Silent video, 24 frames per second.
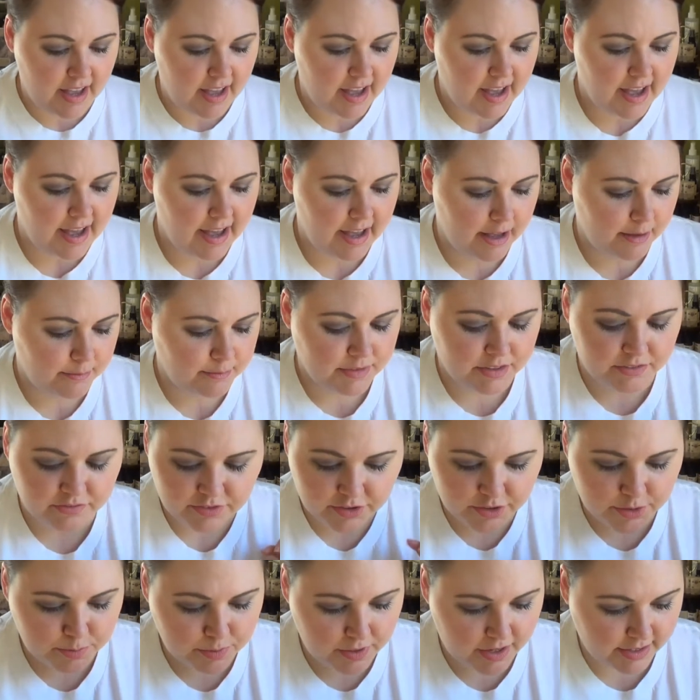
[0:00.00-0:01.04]
Um, the
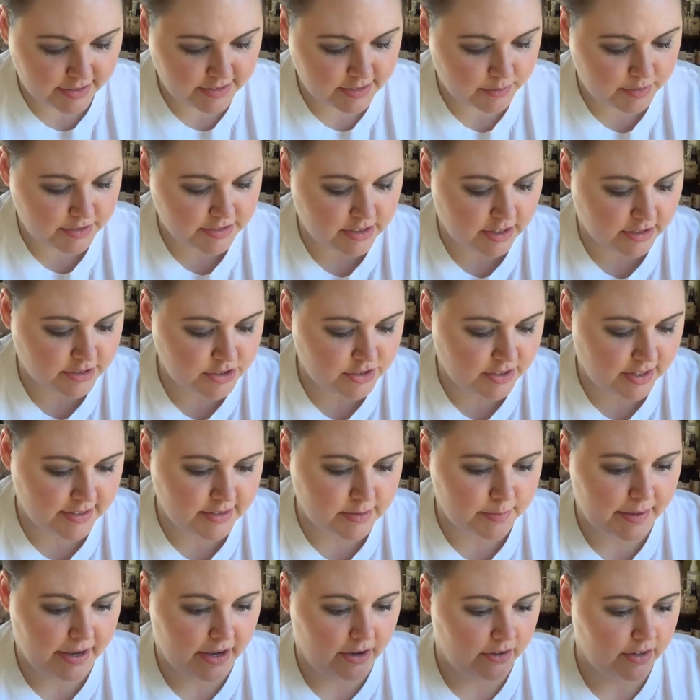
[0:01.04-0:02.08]
first product I want to talk to you guys
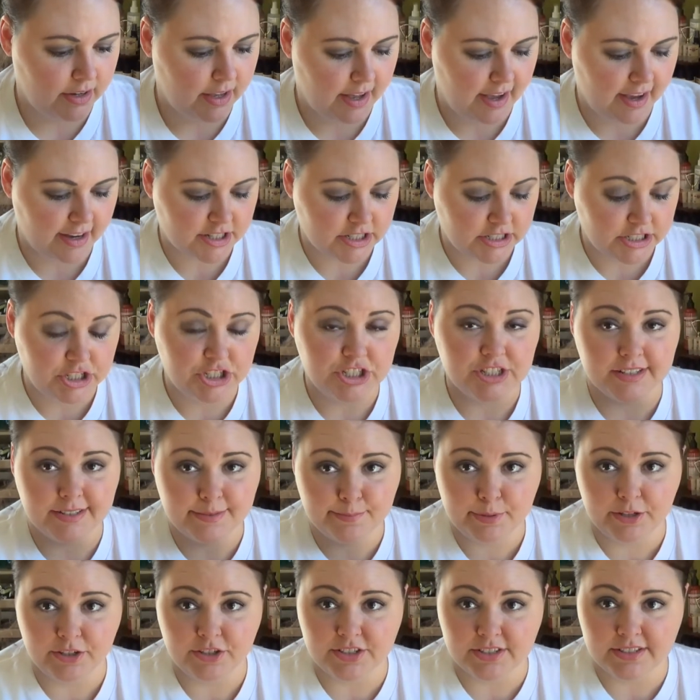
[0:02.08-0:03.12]
about, I actually just
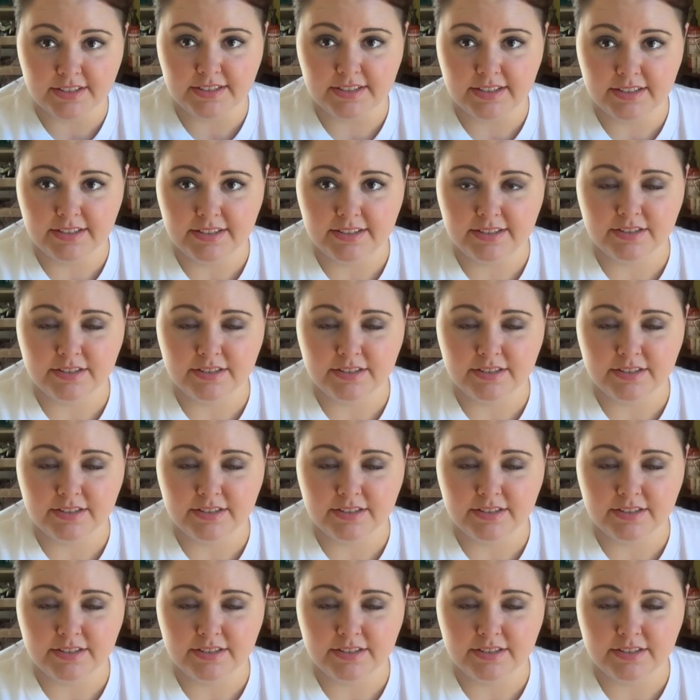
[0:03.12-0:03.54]
purchased this,